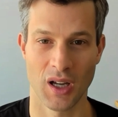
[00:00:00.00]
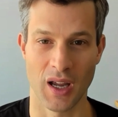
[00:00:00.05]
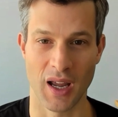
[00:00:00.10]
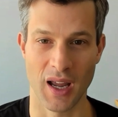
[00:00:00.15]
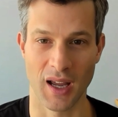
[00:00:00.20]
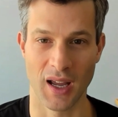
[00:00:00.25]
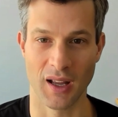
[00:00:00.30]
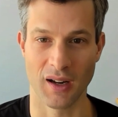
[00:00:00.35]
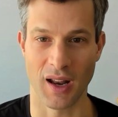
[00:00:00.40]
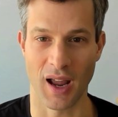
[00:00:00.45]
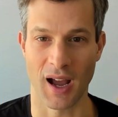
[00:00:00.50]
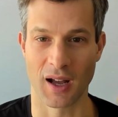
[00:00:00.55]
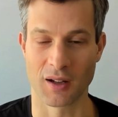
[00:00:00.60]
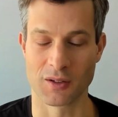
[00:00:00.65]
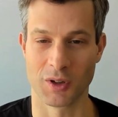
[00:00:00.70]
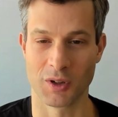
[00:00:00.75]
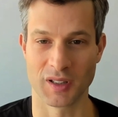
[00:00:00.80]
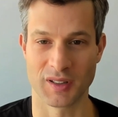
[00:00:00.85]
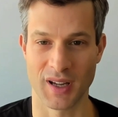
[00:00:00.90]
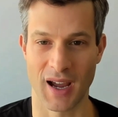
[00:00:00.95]
and how
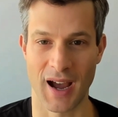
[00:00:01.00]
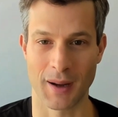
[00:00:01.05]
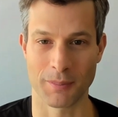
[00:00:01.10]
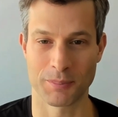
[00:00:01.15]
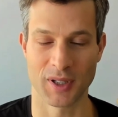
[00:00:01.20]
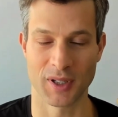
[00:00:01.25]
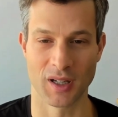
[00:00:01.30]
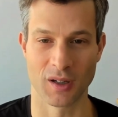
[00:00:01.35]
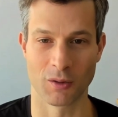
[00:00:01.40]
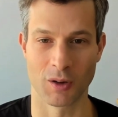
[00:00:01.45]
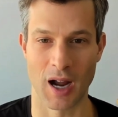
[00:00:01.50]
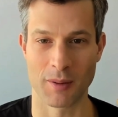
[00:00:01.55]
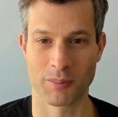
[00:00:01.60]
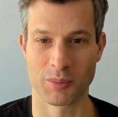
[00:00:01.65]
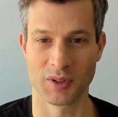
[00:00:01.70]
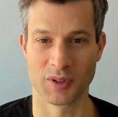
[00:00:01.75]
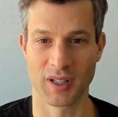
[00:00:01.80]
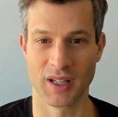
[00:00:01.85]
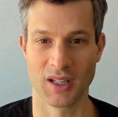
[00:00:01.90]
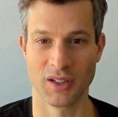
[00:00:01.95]
to adapt in a
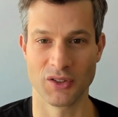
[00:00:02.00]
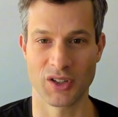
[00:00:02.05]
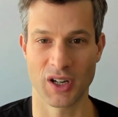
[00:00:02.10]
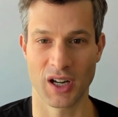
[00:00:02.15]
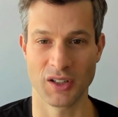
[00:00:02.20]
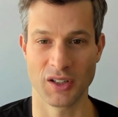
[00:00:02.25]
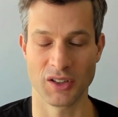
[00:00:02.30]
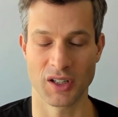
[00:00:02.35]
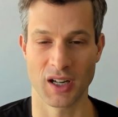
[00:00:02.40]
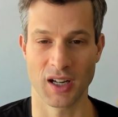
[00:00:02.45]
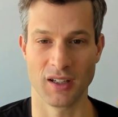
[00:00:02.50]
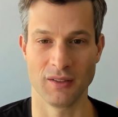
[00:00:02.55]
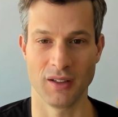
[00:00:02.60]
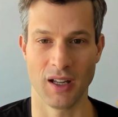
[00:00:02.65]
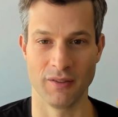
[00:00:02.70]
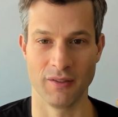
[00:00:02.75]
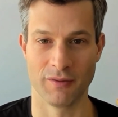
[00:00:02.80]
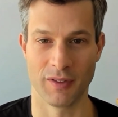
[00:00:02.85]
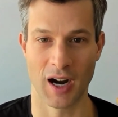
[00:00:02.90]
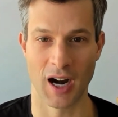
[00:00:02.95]
rapidly and changing
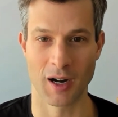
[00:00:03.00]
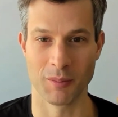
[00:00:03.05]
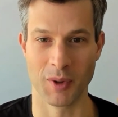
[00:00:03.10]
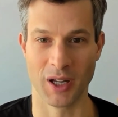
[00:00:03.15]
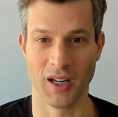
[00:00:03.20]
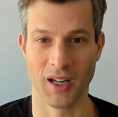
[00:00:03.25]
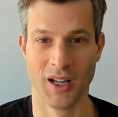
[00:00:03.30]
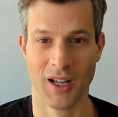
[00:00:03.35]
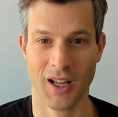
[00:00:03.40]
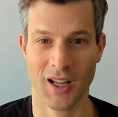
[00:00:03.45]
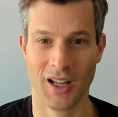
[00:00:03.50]
environment.